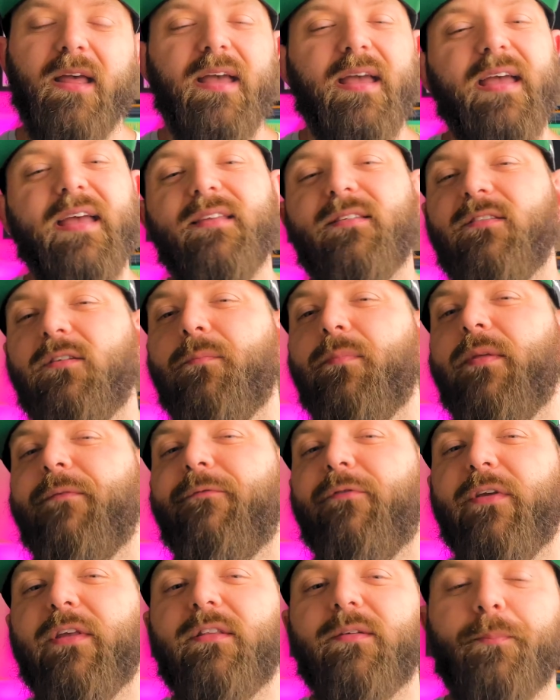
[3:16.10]
Here's something
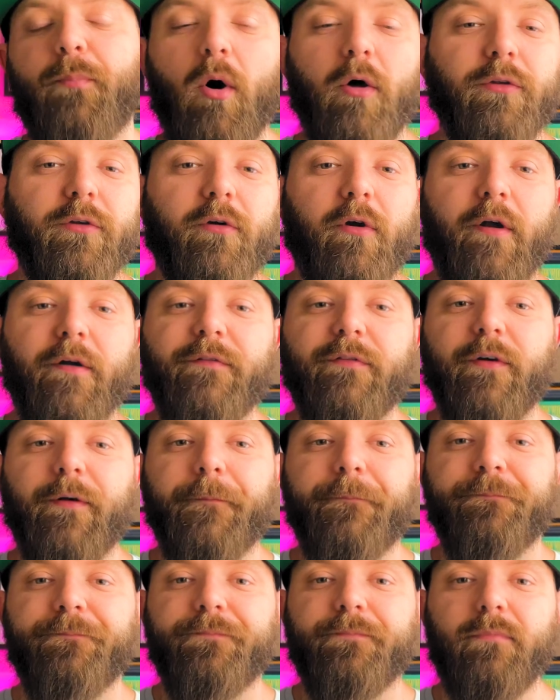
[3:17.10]
for you to ponder over.
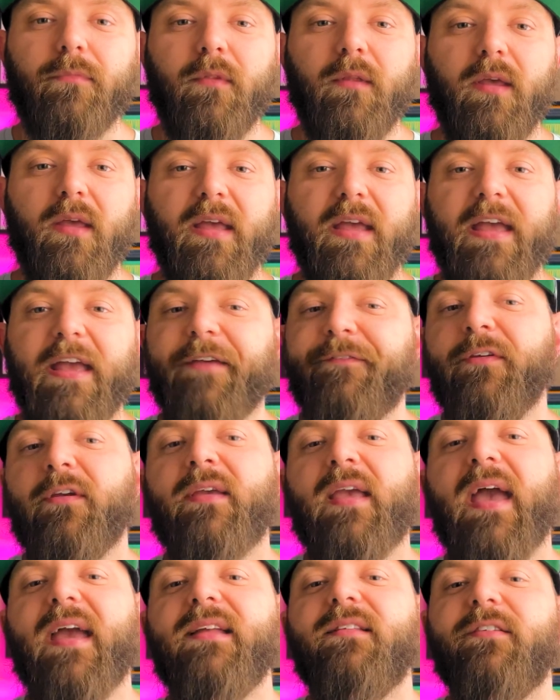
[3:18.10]
If you
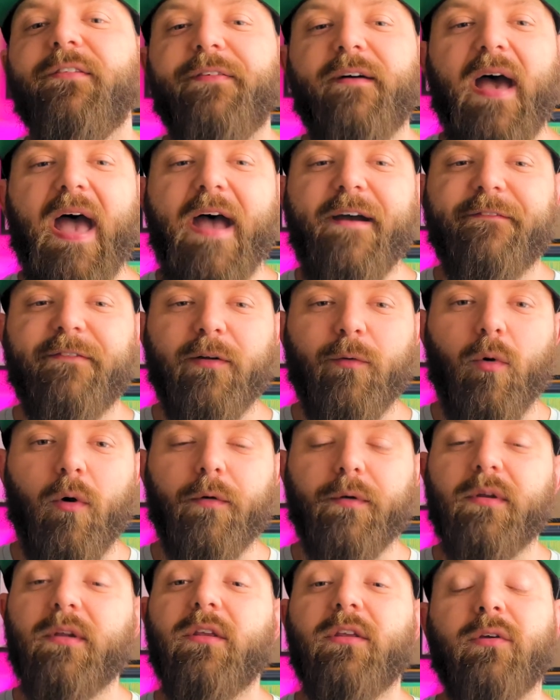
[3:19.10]
cater for
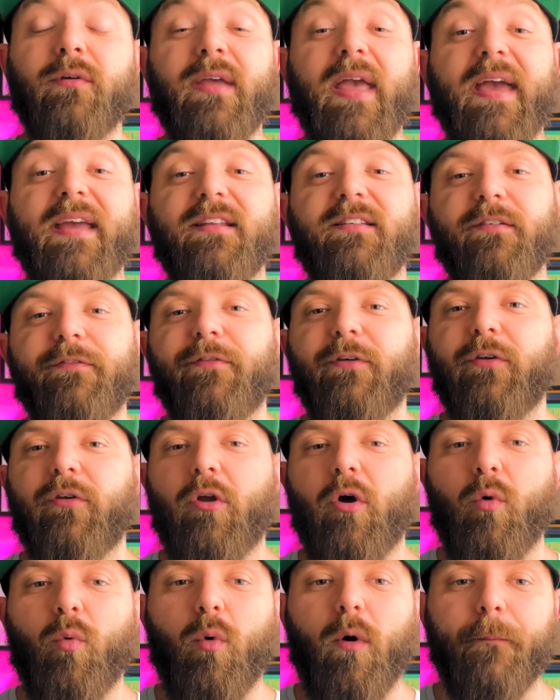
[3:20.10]
everyone, you cater for
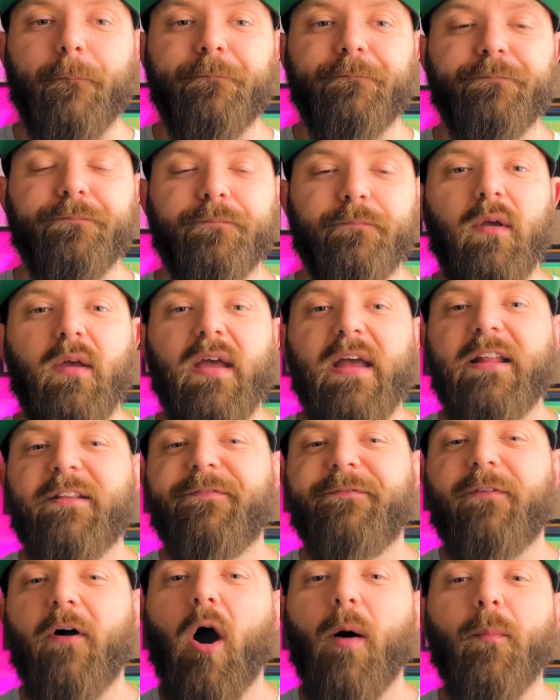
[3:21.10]
no one. It's
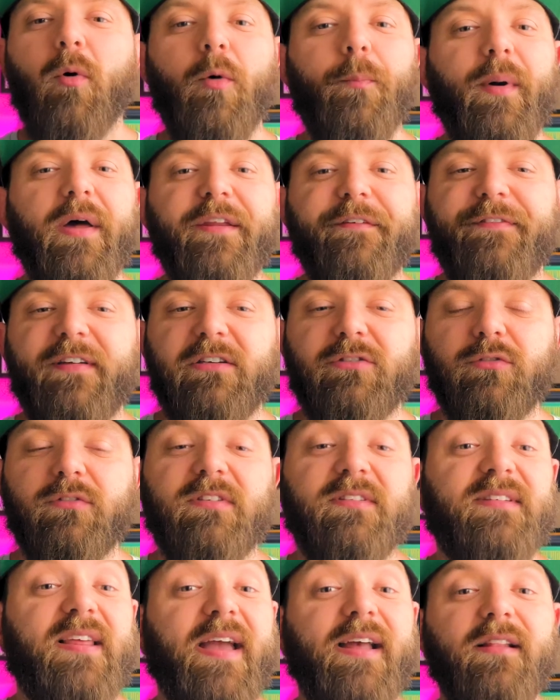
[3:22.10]
far more beneficial
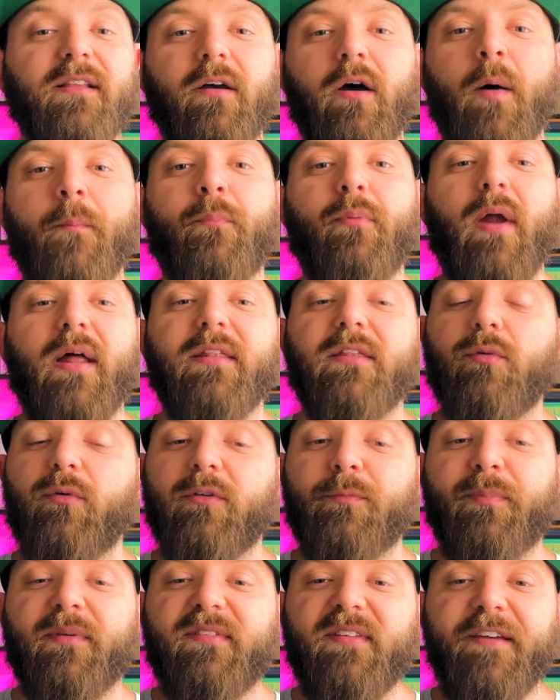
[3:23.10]
to tailor a brand to a
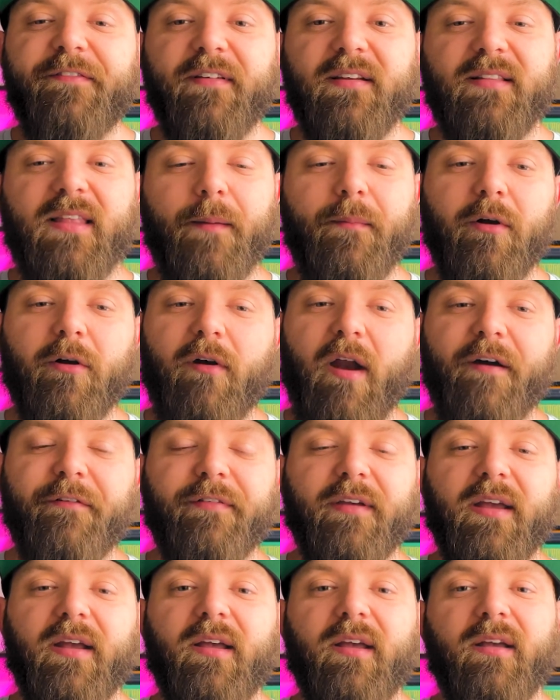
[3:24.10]
specific
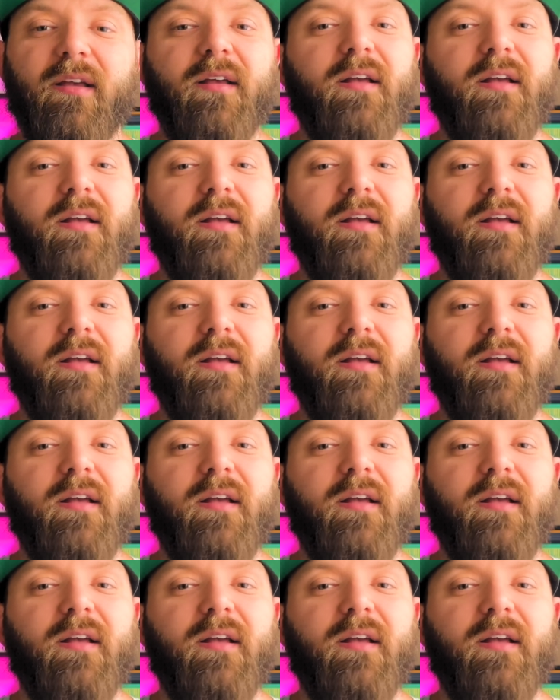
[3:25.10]
demographic.